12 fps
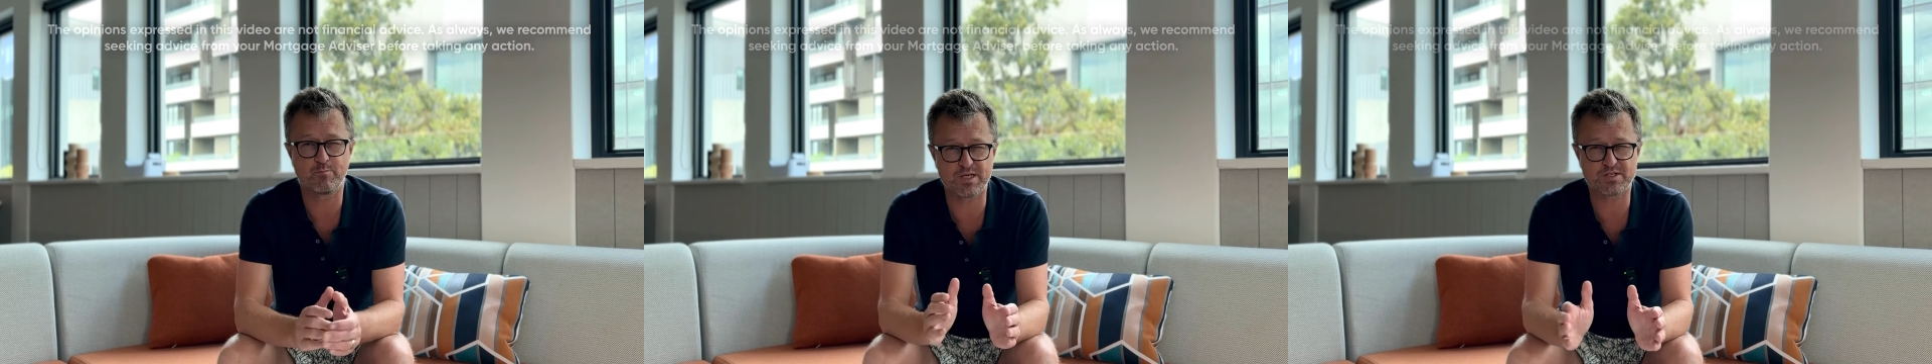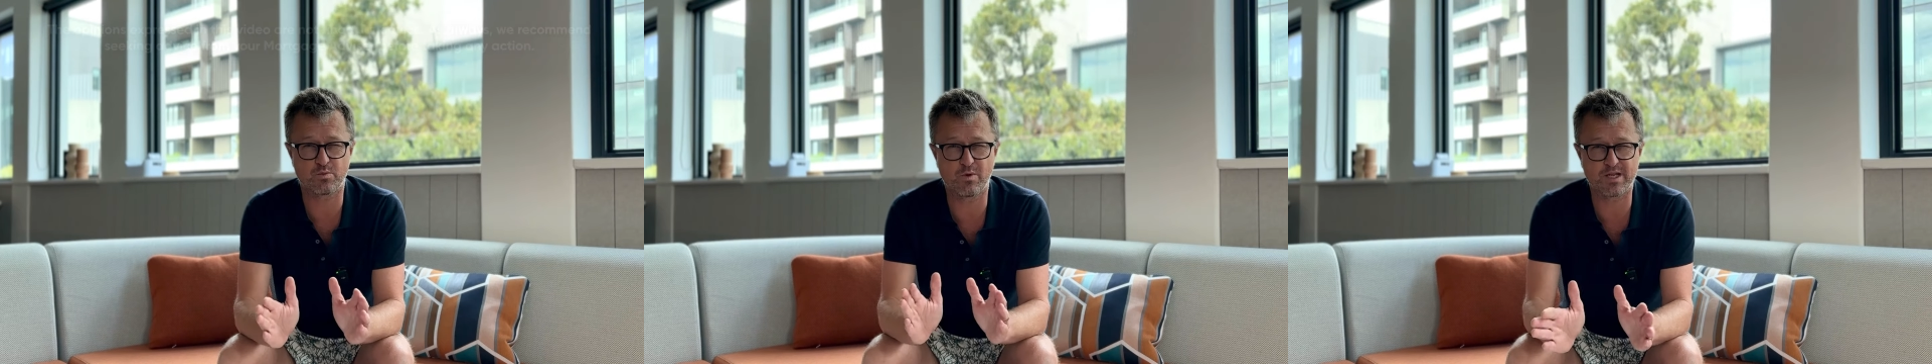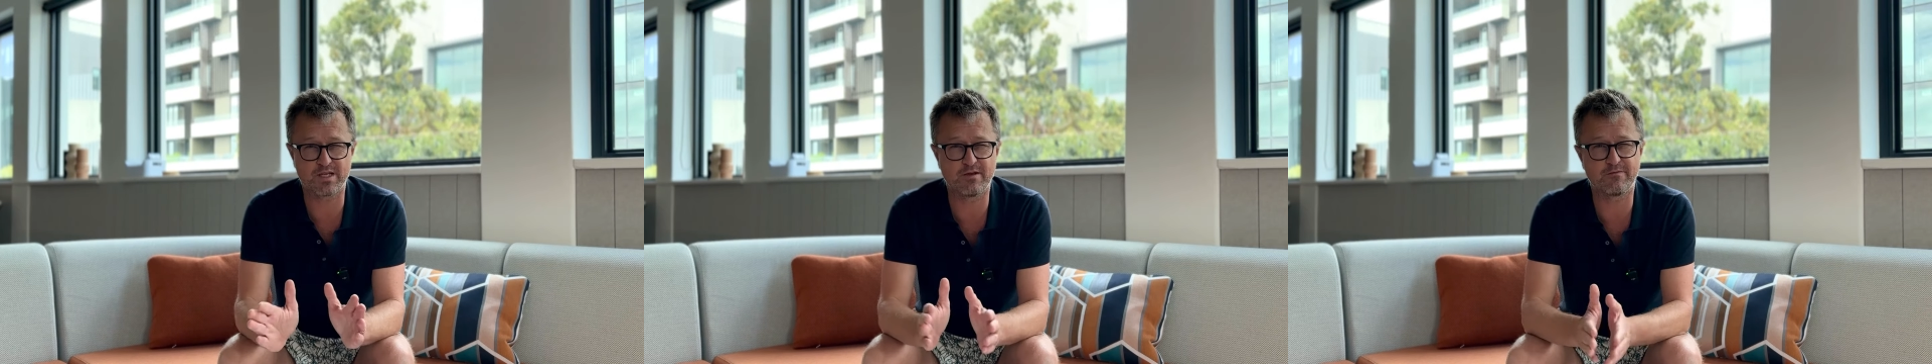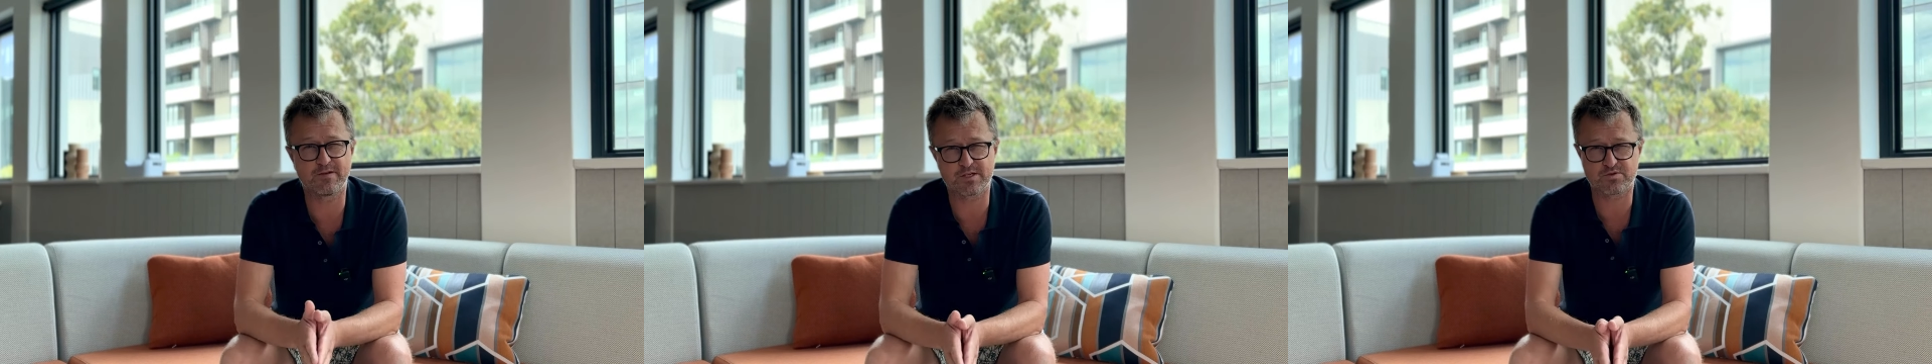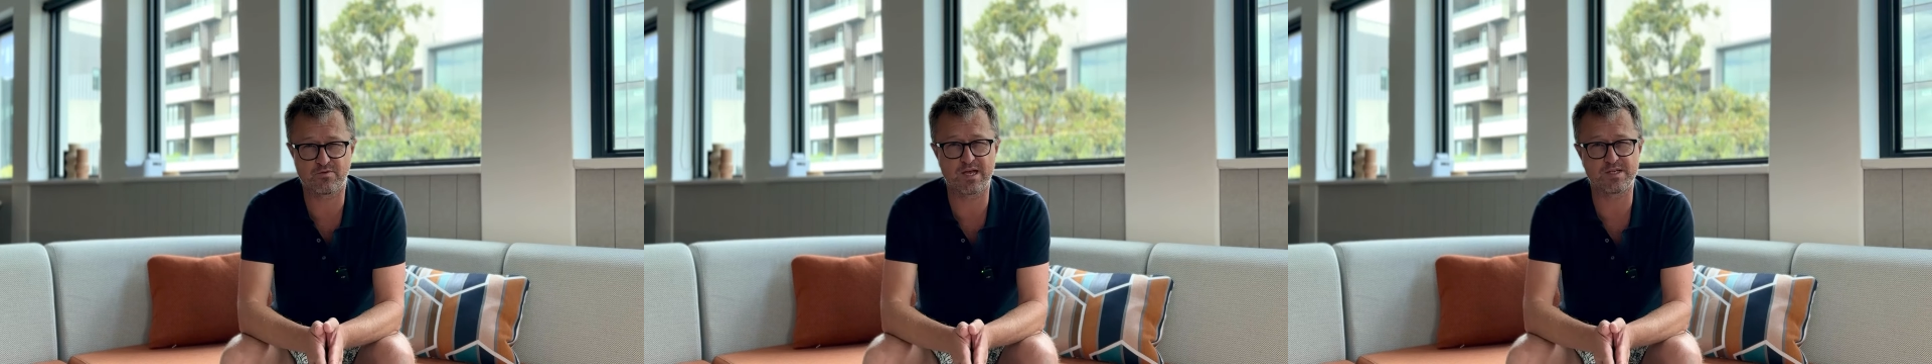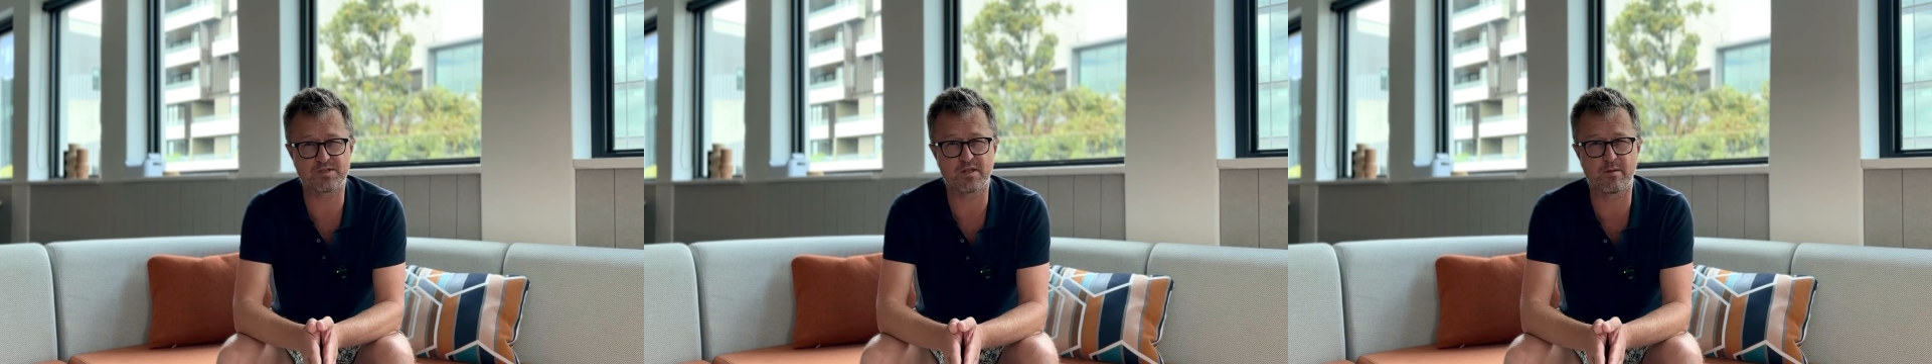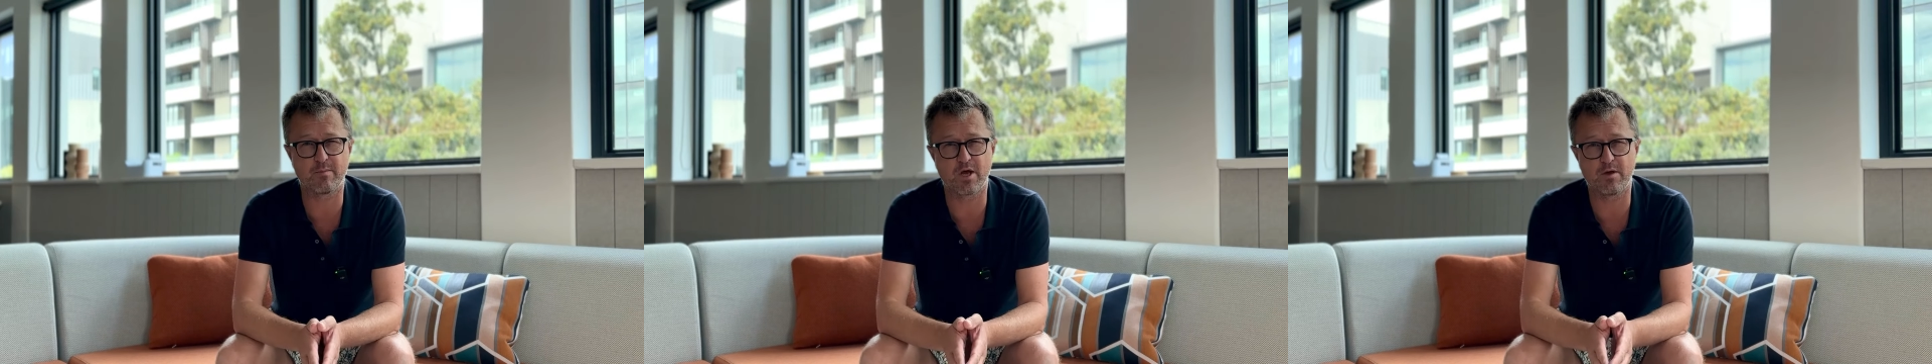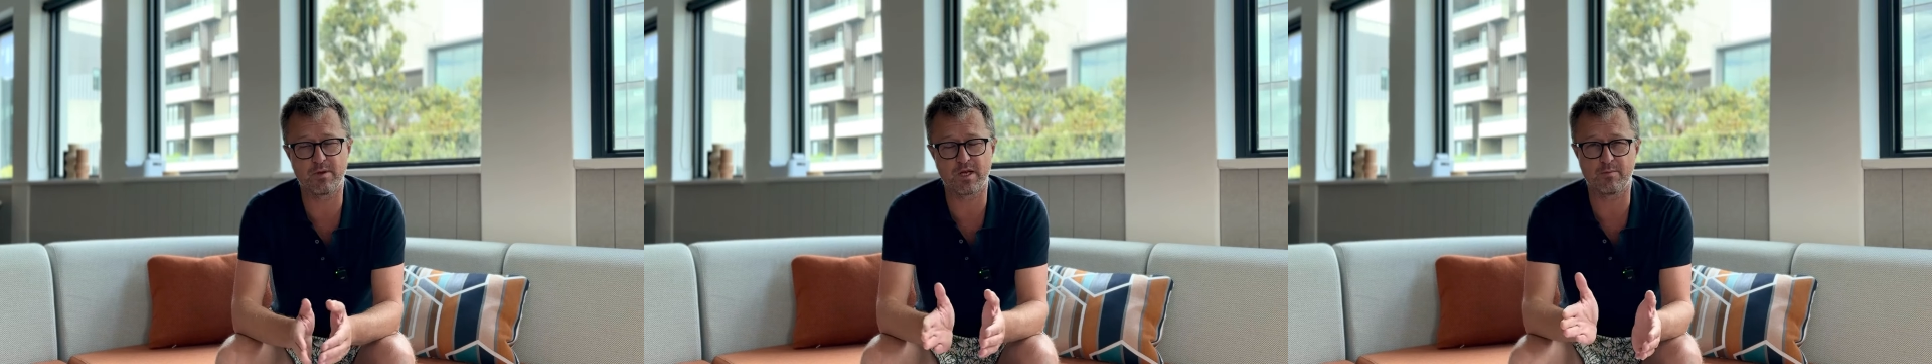Best one-year fixed rates at the
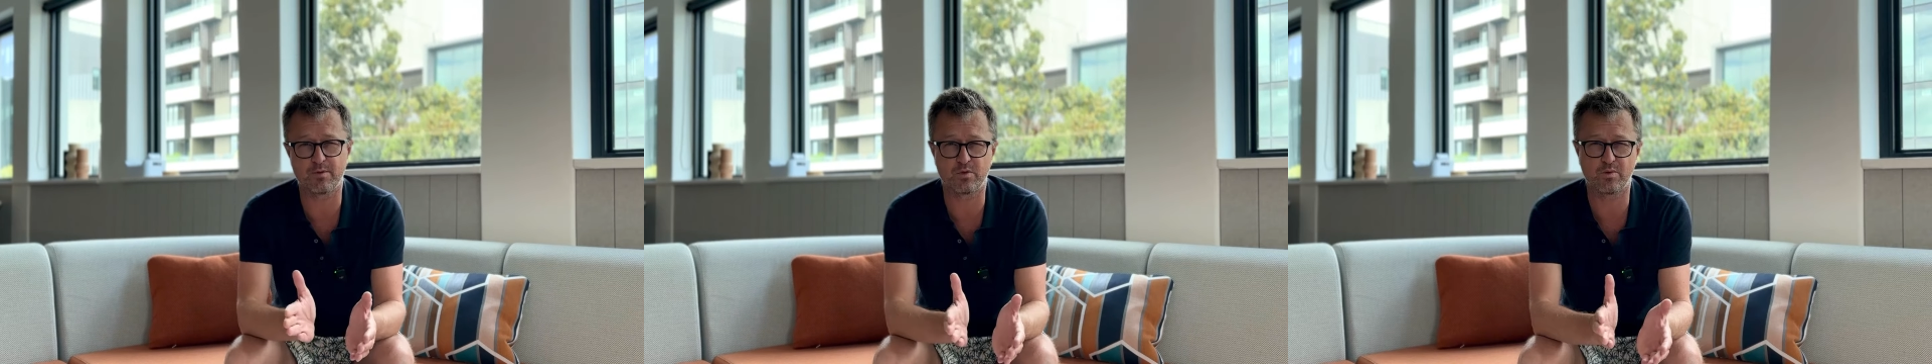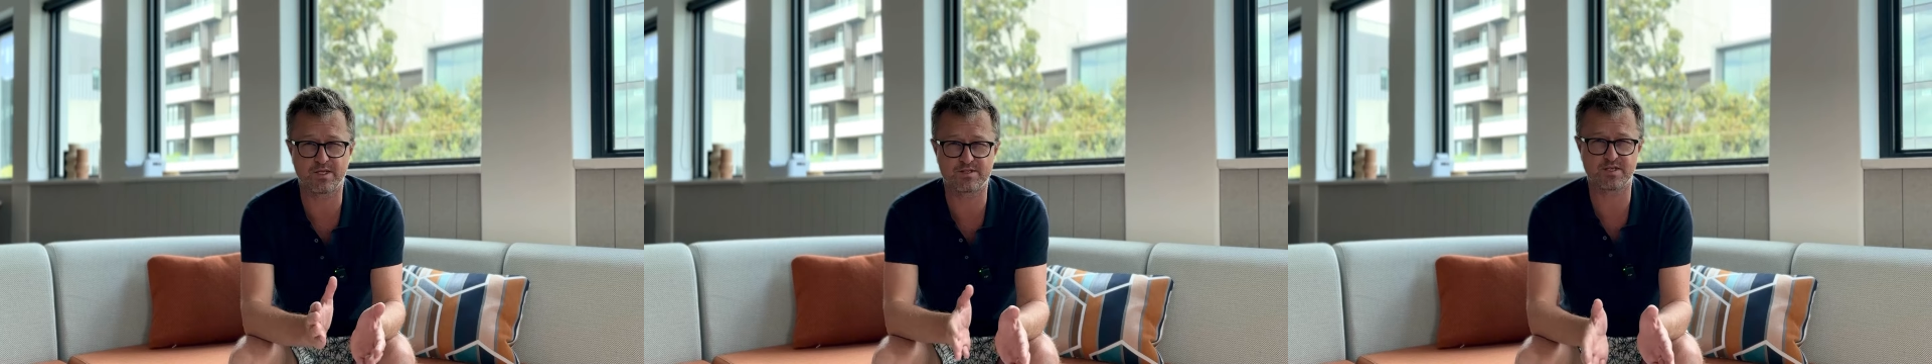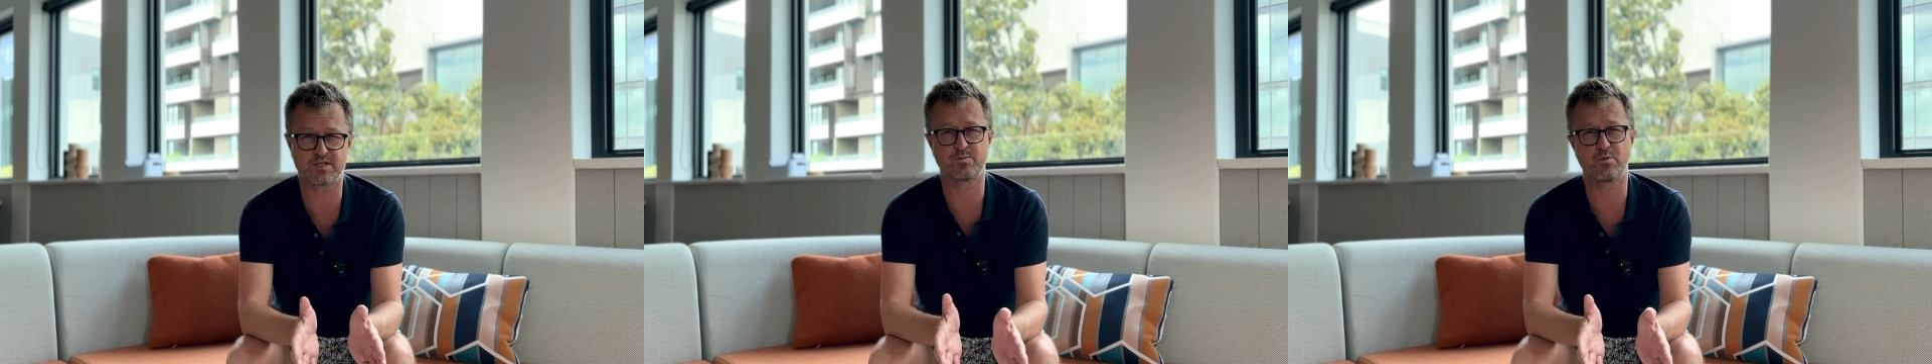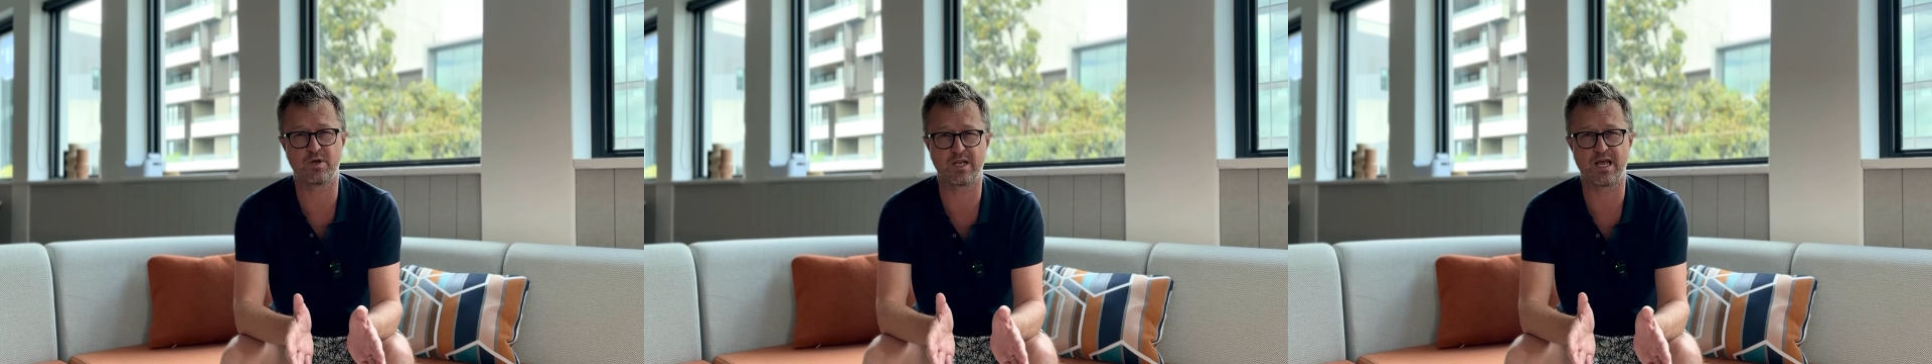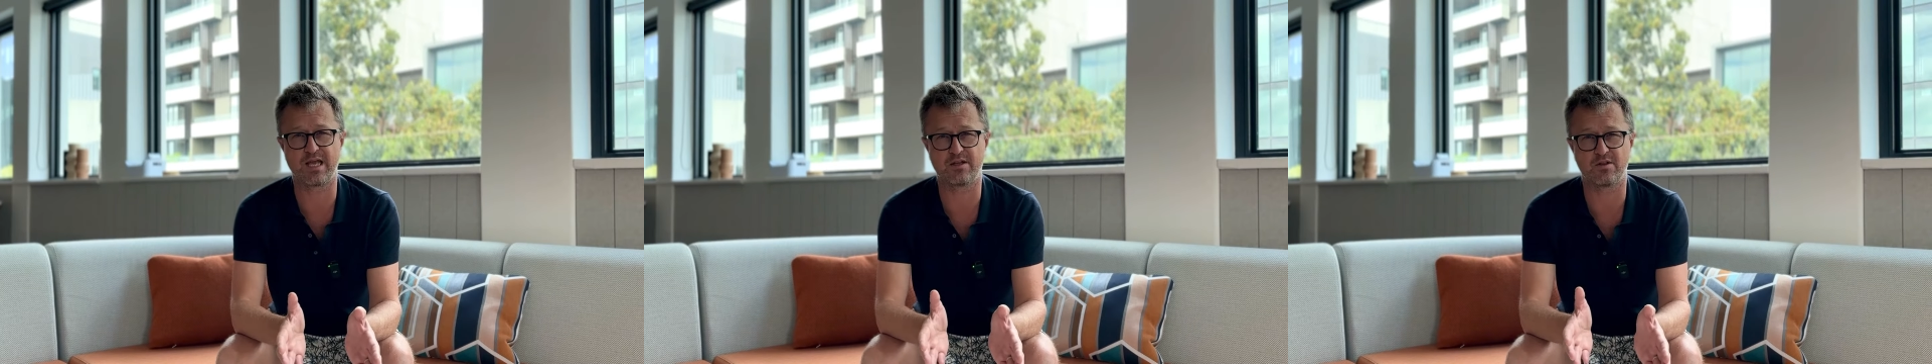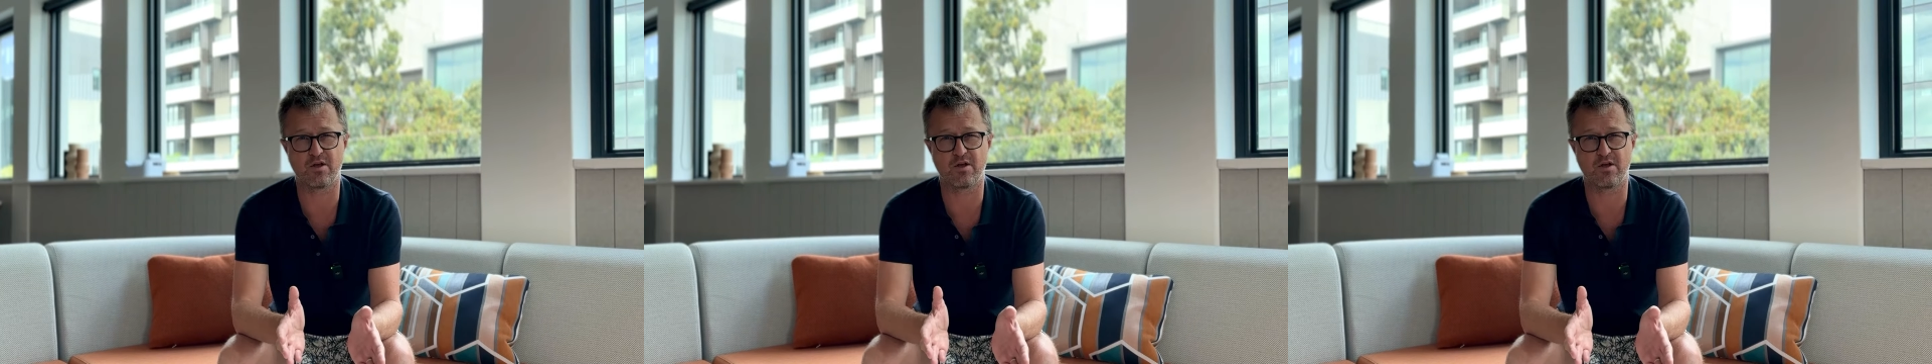moment are between 6.89